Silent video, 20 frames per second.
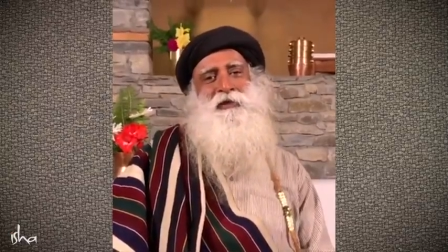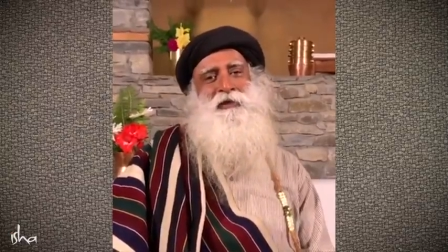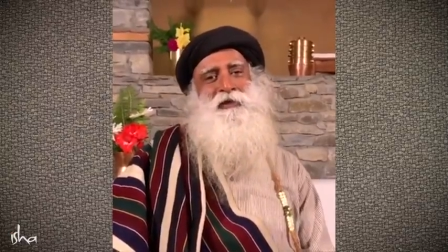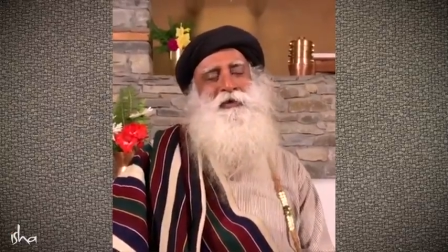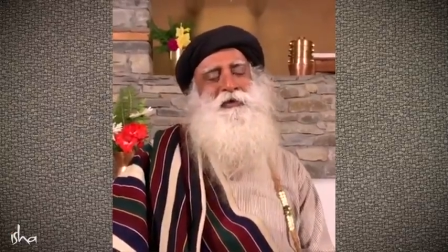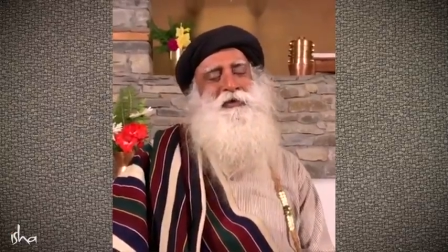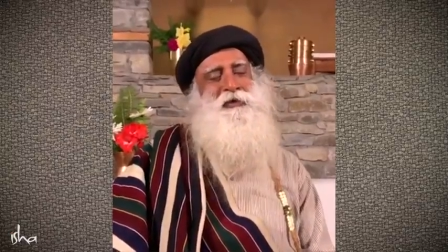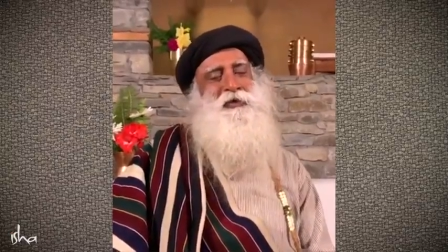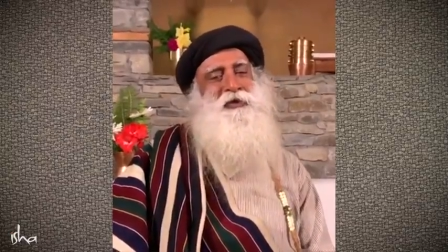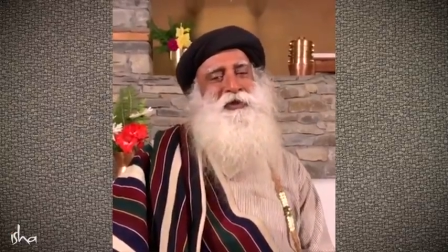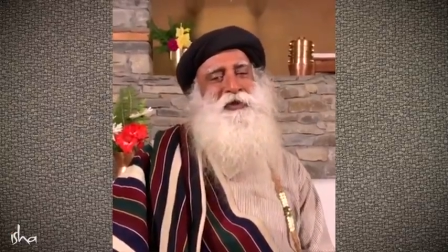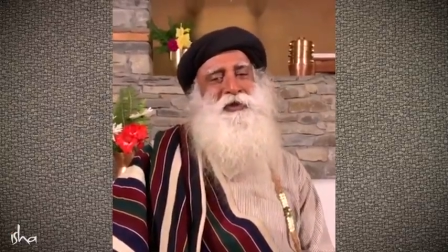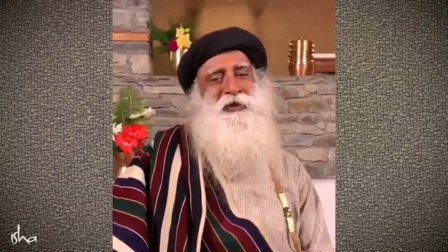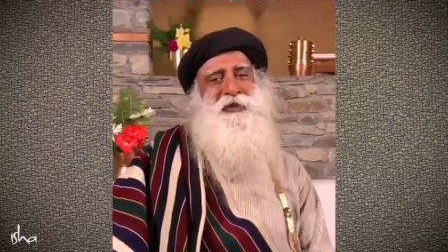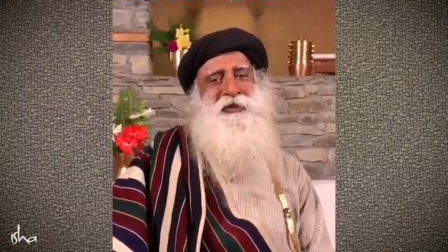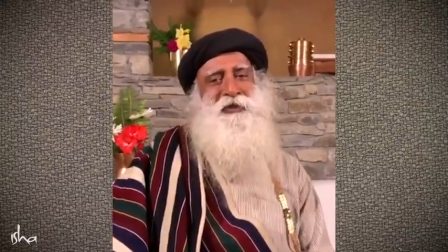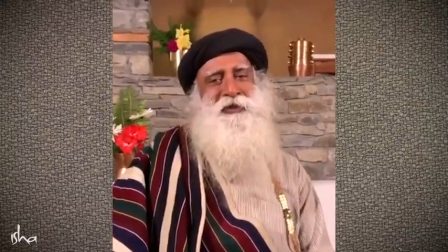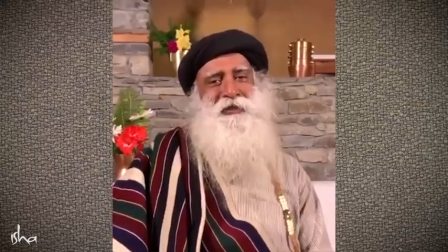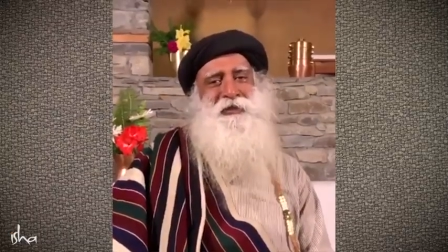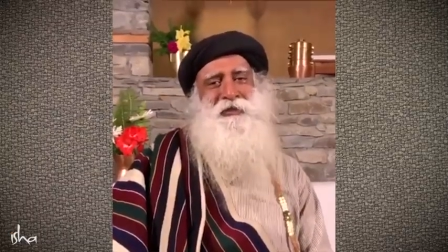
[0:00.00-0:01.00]
to
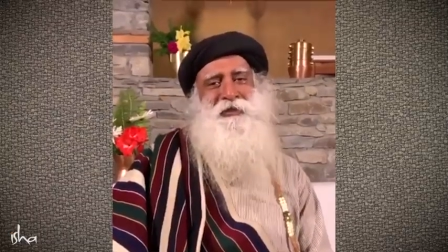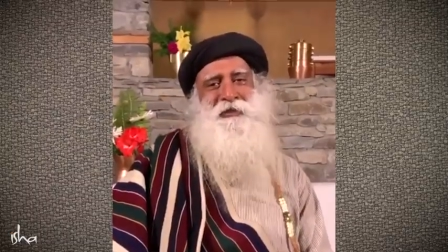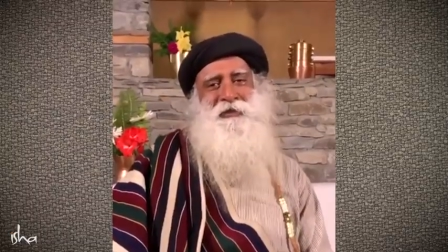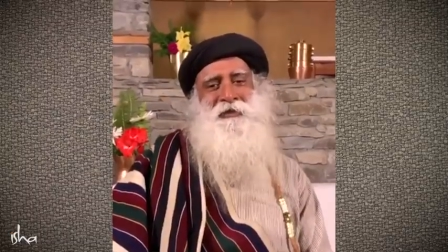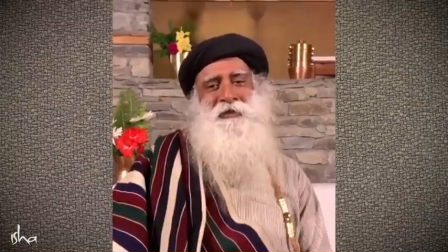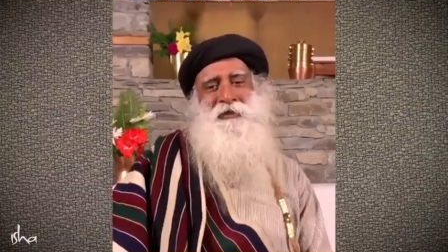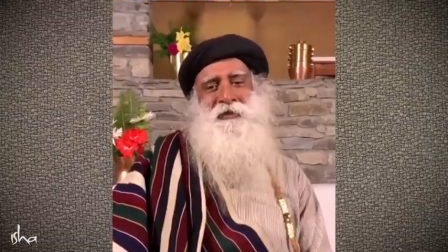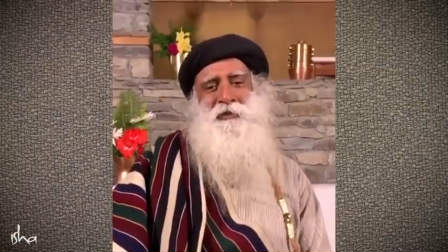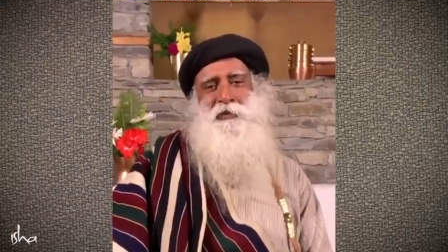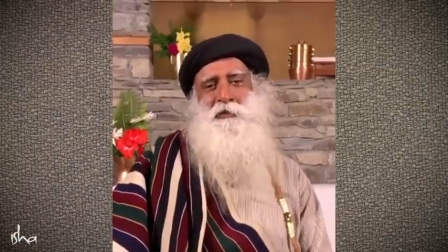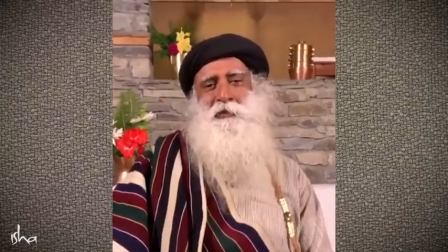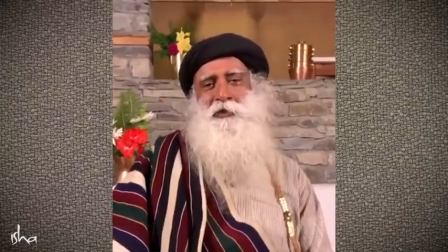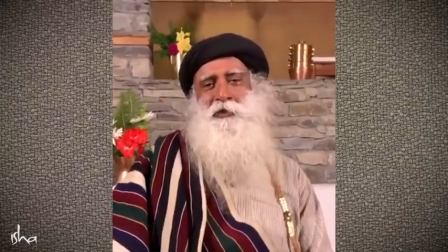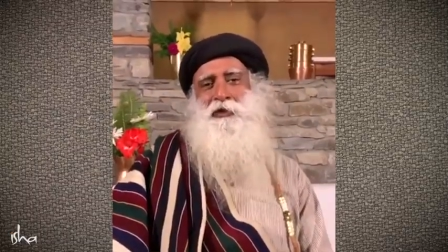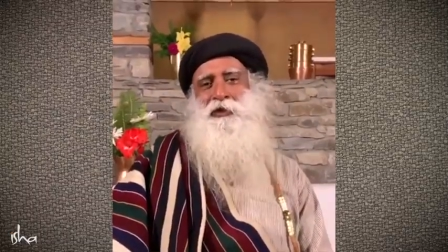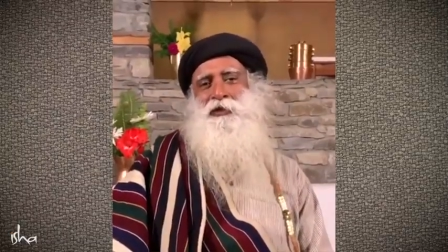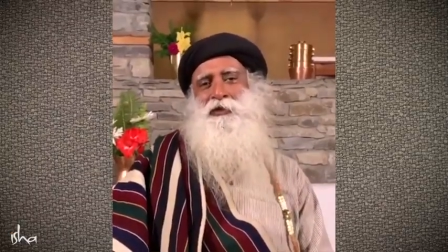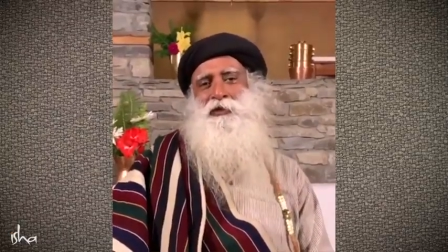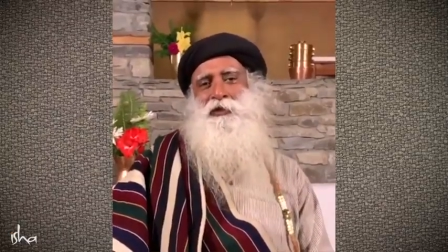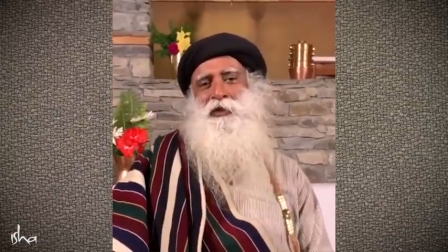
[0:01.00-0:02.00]
stitch, to
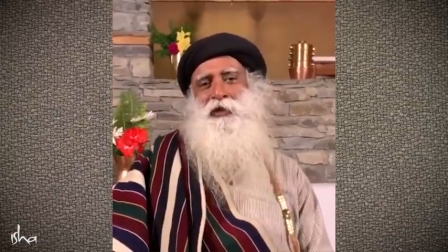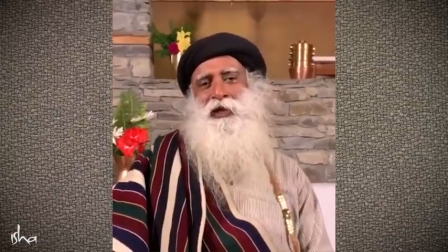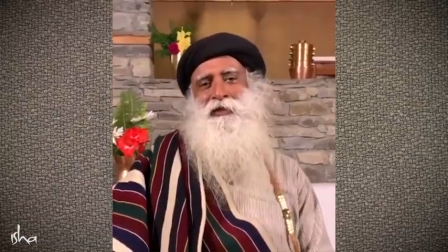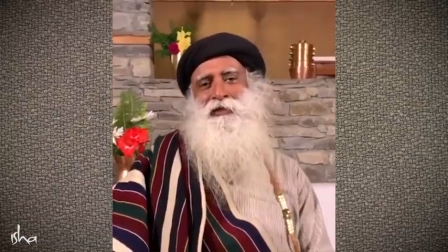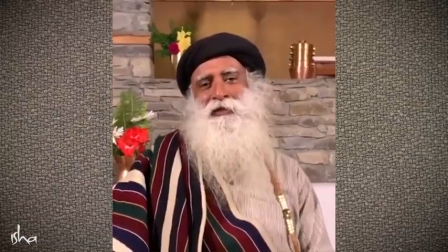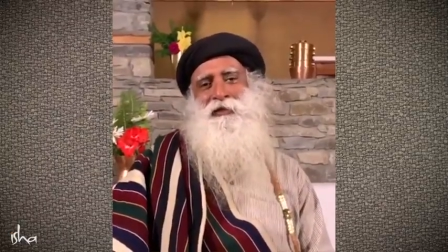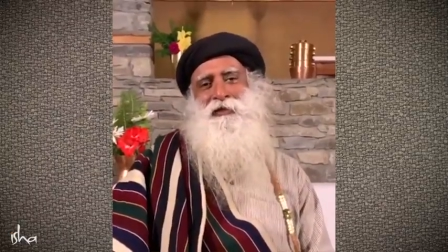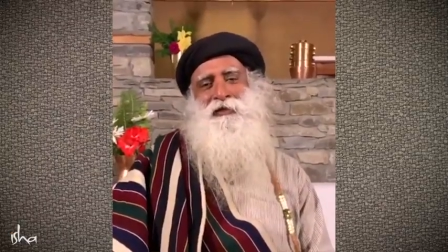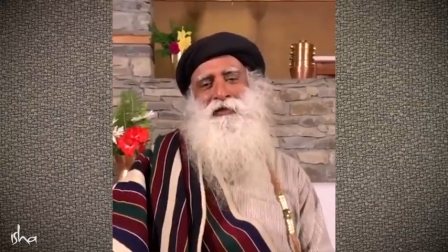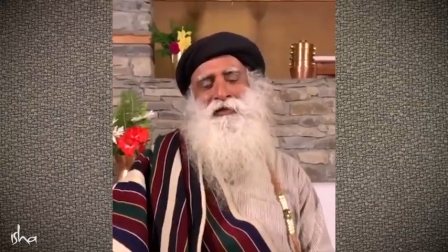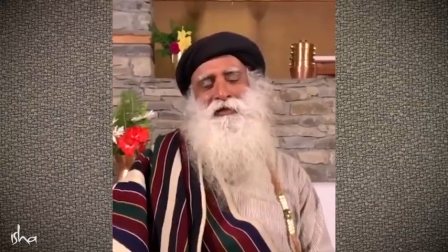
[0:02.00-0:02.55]
put things together.